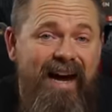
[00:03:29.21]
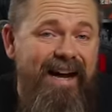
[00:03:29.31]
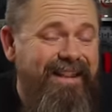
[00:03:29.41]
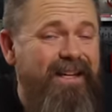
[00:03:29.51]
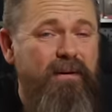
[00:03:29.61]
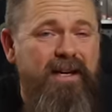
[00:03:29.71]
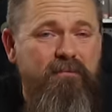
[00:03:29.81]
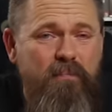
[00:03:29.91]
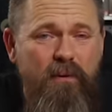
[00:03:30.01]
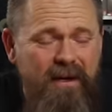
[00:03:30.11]
I think we
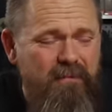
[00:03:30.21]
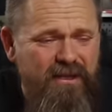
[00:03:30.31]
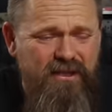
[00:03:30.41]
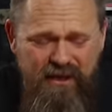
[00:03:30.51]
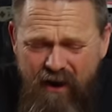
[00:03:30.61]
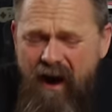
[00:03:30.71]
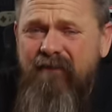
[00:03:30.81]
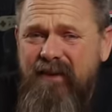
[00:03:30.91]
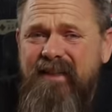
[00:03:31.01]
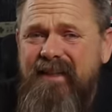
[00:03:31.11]
can pretty much
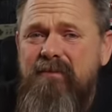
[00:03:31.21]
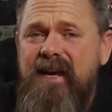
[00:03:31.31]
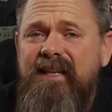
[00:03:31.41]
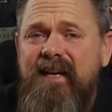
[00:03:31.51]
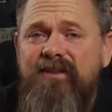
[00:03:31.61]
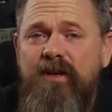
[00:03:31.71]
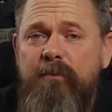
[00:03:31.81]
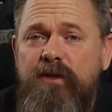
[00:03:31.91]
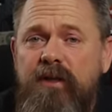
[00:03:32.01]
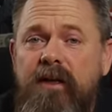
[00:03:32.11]
confidently make that
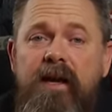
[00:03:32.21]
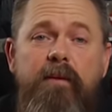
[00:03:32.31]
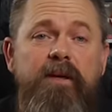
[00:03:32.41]
assumption